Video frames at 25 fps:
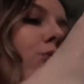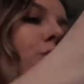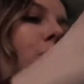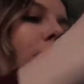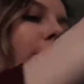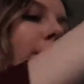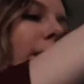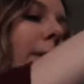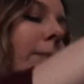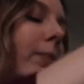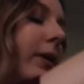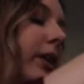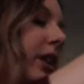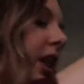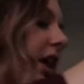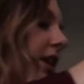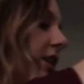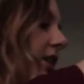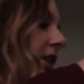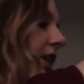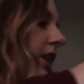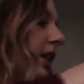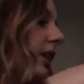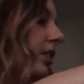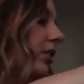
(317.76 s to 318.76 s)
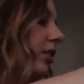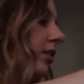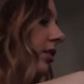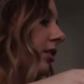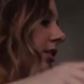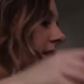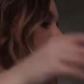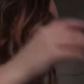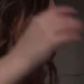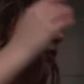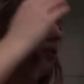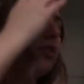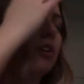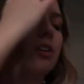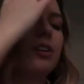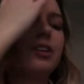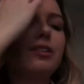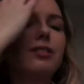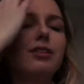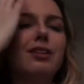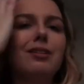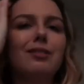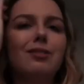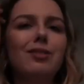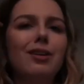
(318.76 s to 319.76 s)
warm up in London. It's like
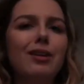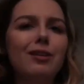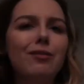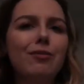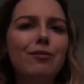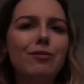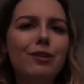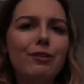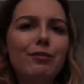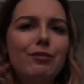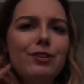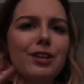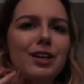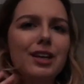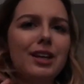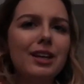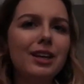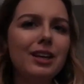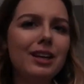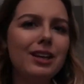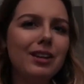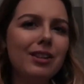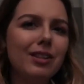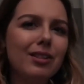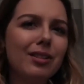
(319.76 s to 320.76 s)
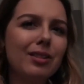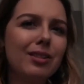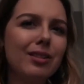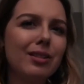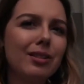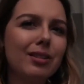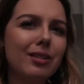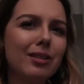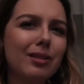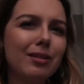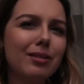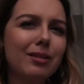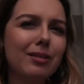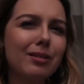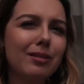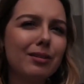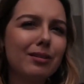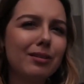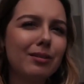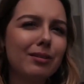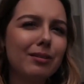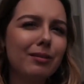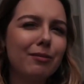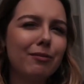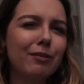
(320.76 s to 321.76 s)
starting, it's like 50,
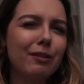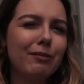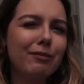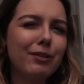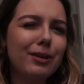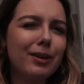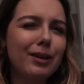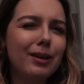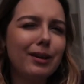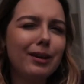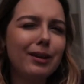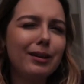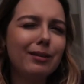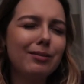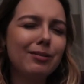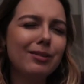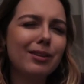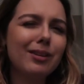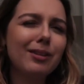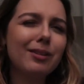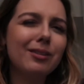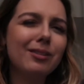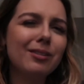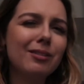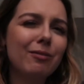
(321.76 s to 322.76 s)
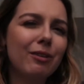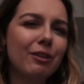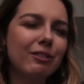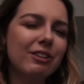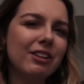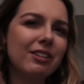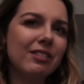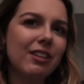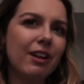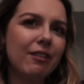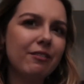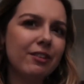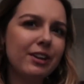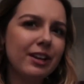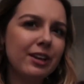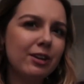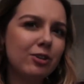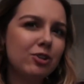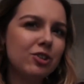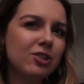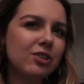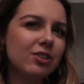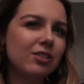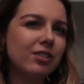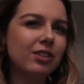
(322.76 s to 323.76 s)
56,
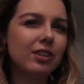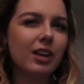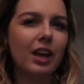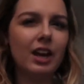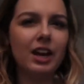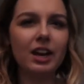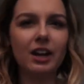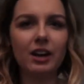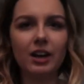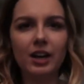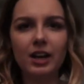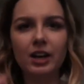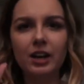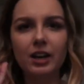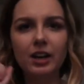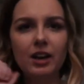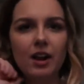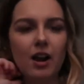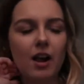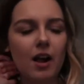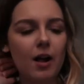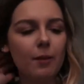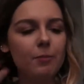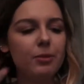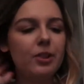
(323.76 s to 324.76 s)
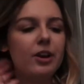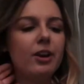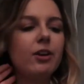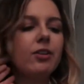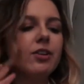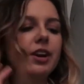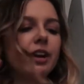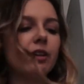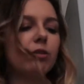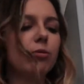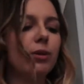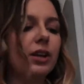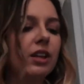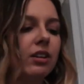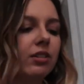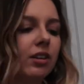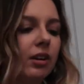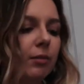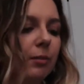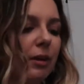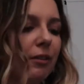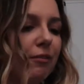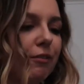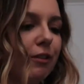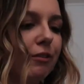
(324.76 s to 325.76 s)
57-ish. It's getting up there. Next week it's
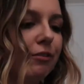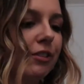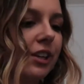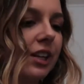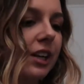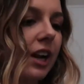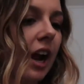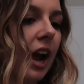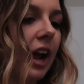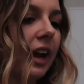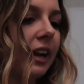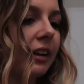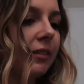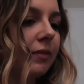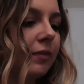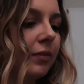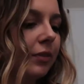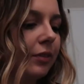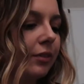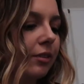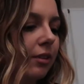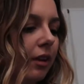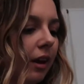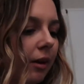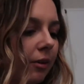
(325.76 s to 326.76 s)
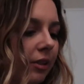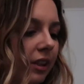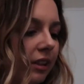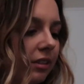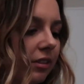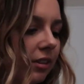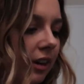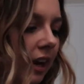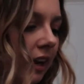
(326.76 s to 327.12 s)
gonna be 59, so that's